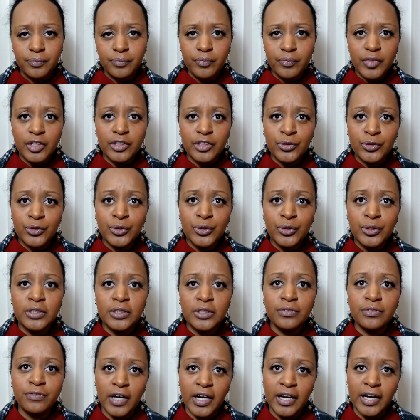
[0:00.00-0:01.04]
So you
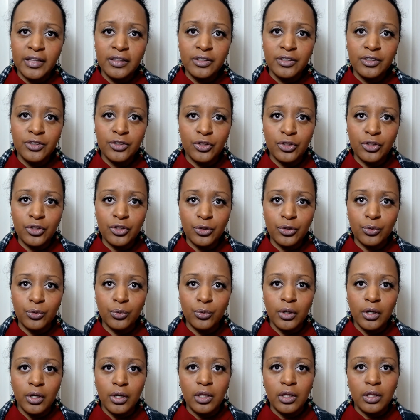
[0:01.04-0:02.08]
define the
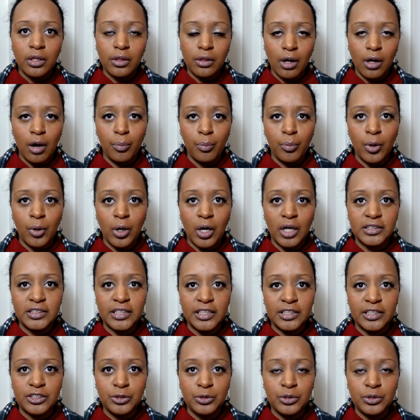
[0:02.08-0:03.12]
new thought
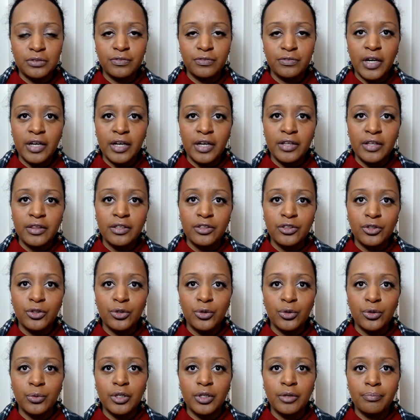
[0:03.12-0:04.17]
process, you define the
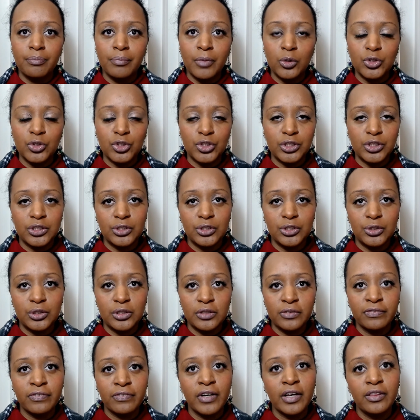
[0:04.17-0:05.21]
new emotions, you
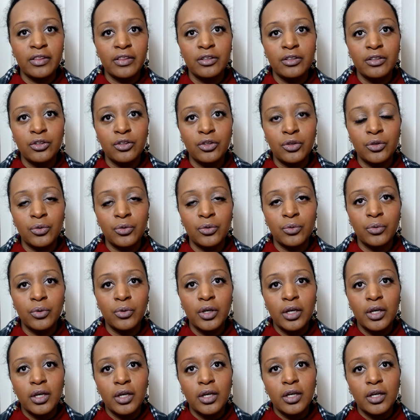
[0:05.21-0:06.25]
define the new
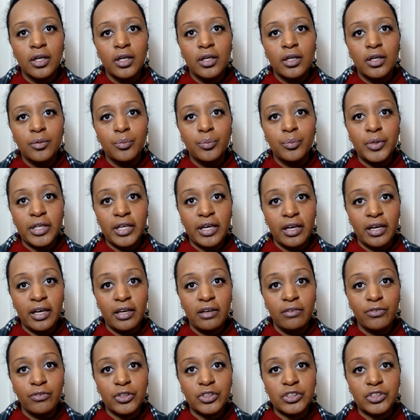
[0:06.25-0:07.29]

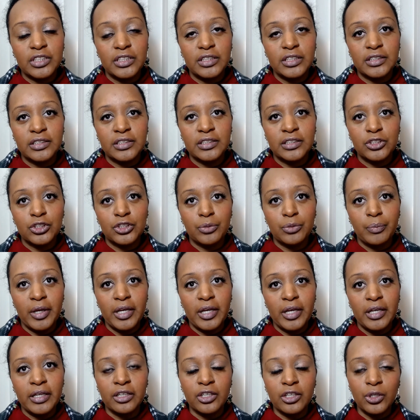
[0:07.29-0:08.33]
behaviors and decision
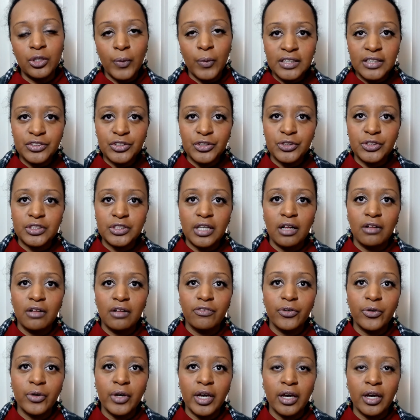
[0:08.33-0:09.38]
making. You ask yourself,
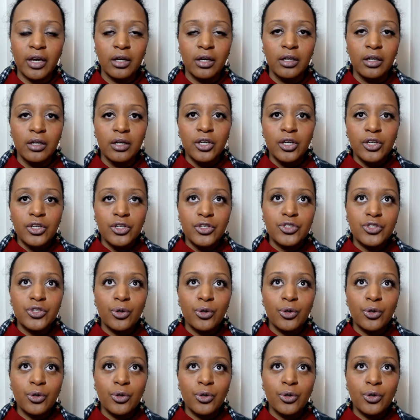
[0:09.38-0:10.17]
okay, so